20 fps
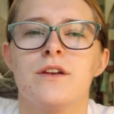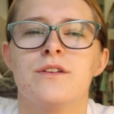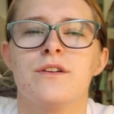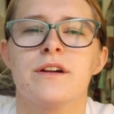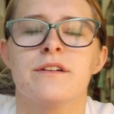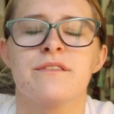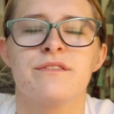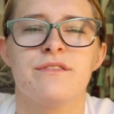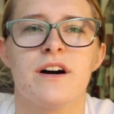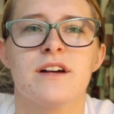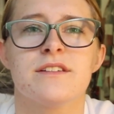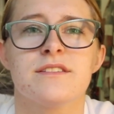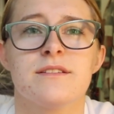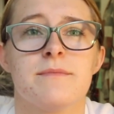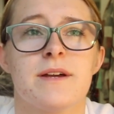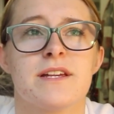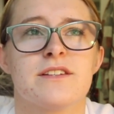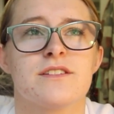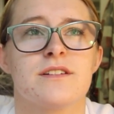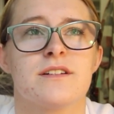During fall
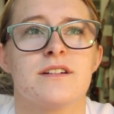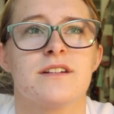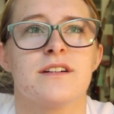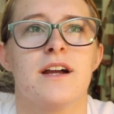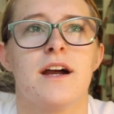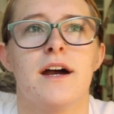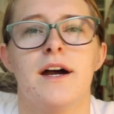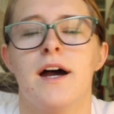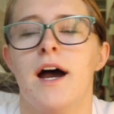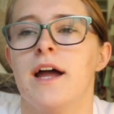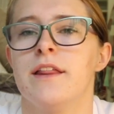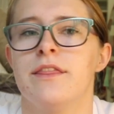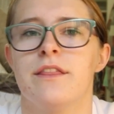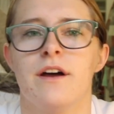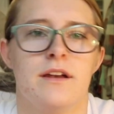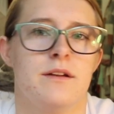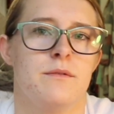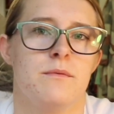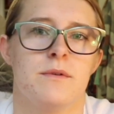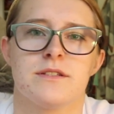semester, I
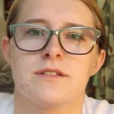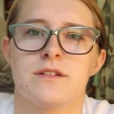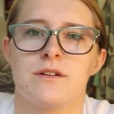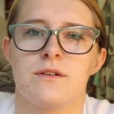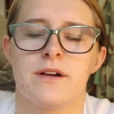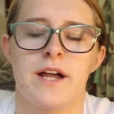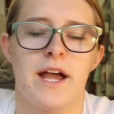thought it wasn't